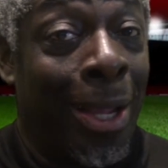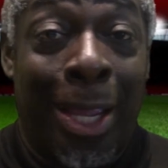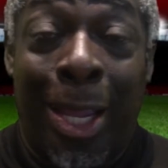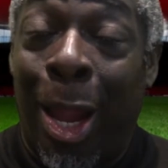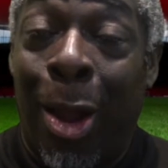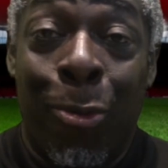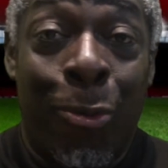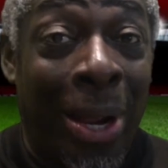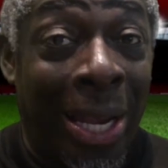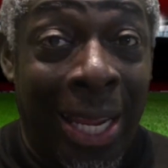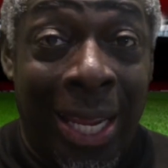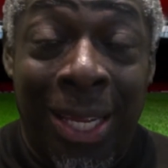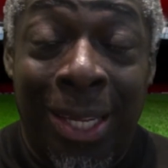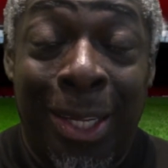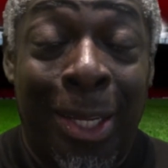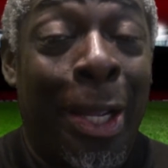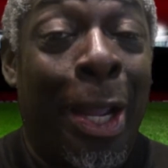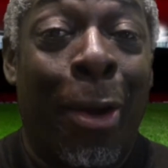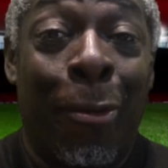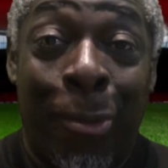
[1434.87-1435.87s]
Get ready
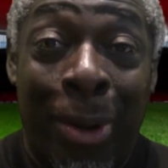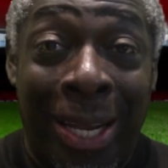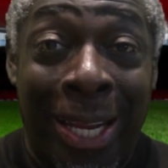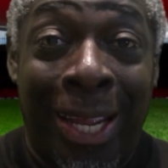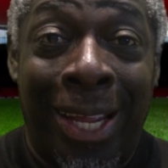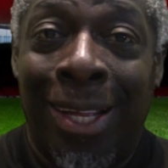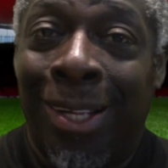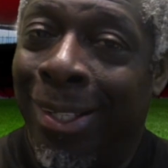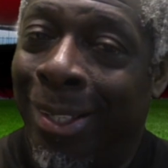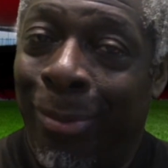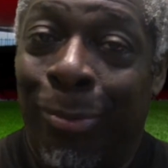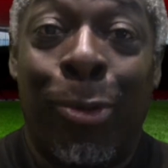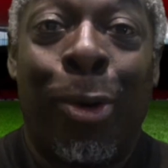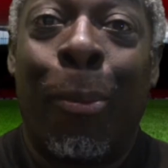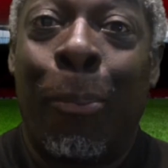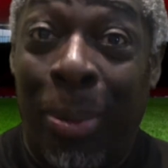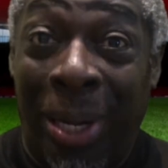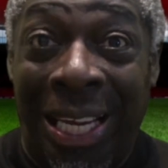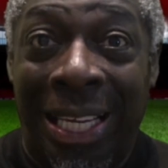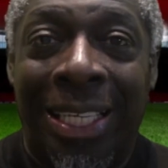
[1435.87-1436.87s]
for
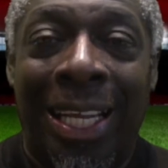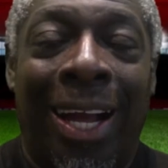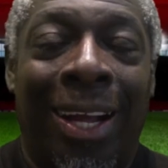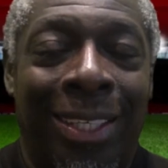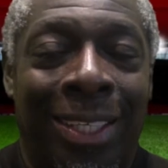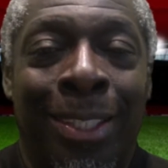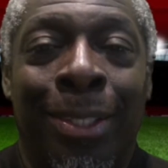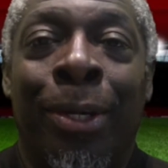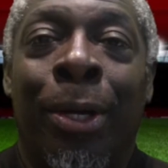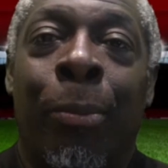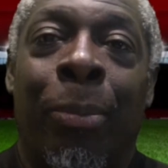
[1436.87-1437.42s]
a beatdown.